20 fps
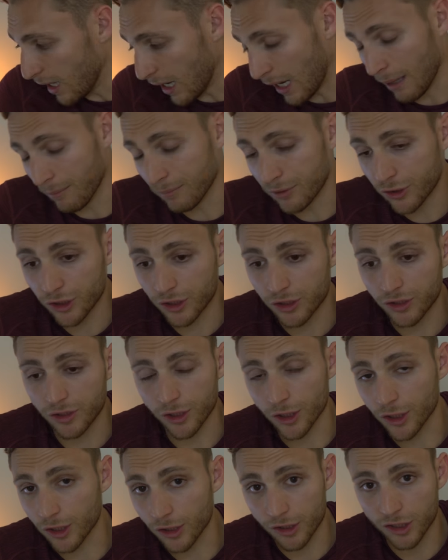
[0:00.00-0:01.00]
I'm
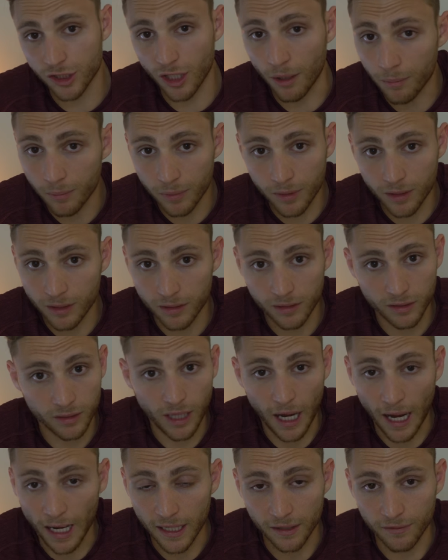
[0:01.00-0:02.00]
sure some
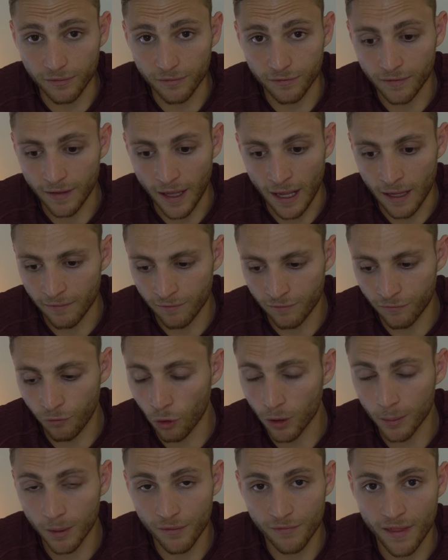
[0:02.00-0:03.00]
kind of
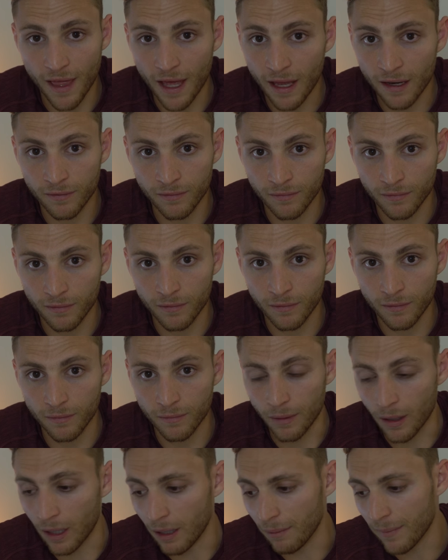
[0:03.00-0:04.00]
form of that
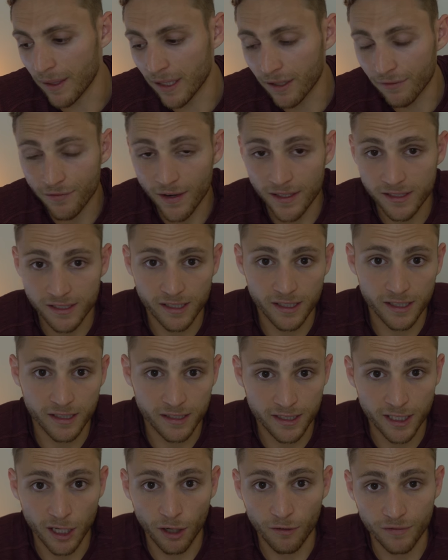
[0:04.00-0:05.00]
manifested
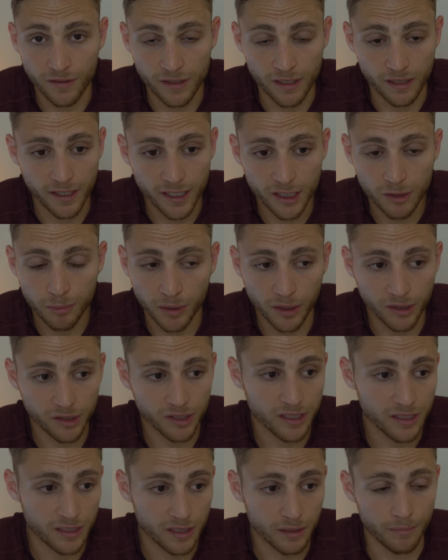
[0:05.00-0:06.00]
itself into this
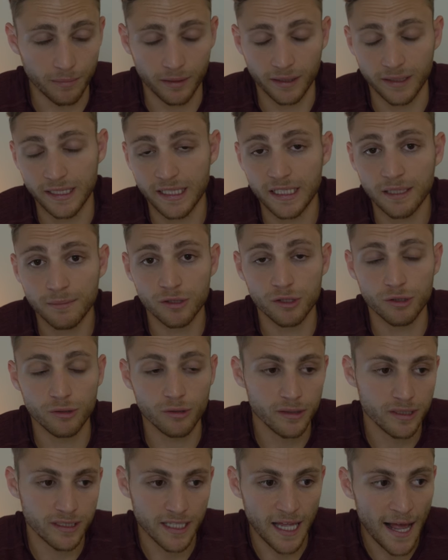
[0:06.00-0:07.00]
person to lead him to do
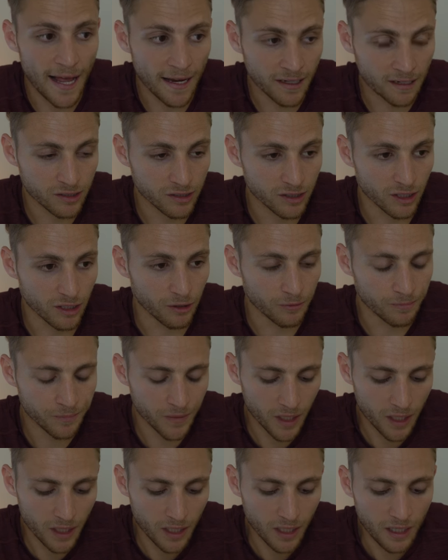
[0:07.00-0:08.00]
these acts. So
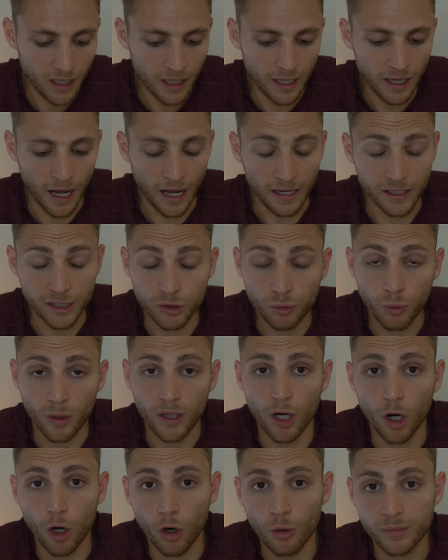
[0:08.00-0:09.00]
I just want
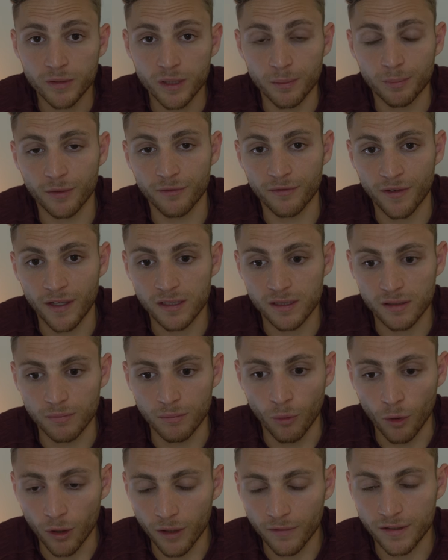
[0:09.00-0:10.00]
to hope to prevent
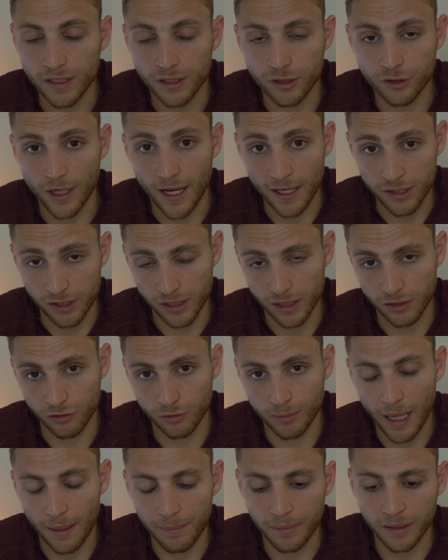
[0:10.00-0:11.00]
more of these tragedies
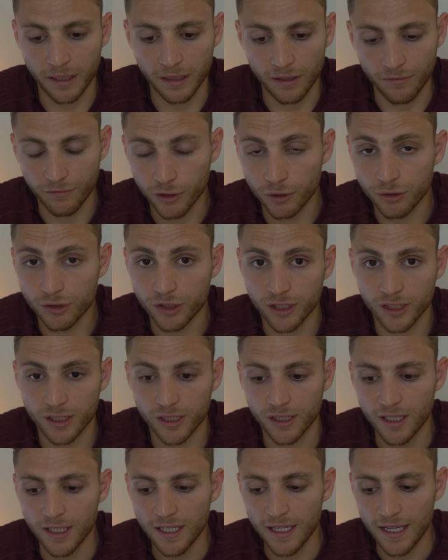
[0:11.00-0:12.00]
from happening in the
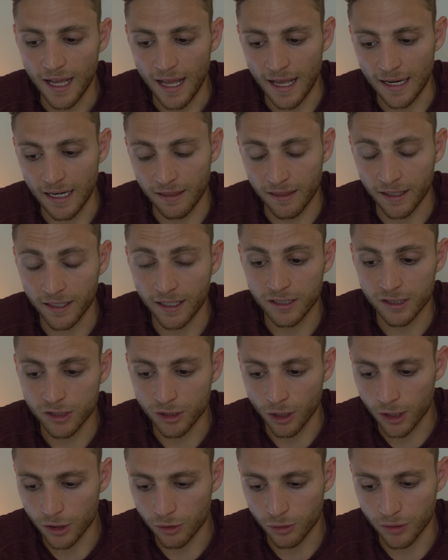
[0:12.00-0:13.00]
future. And I think it
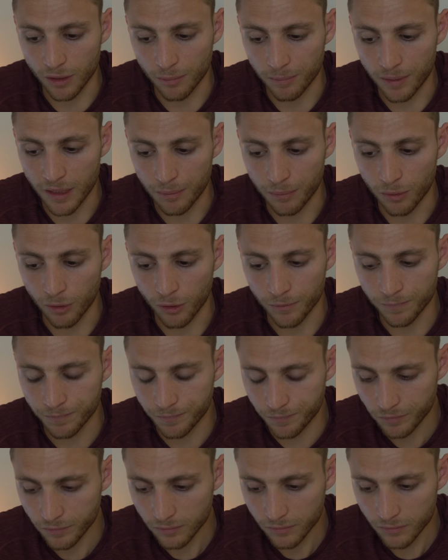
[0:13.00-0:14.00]
starts with the people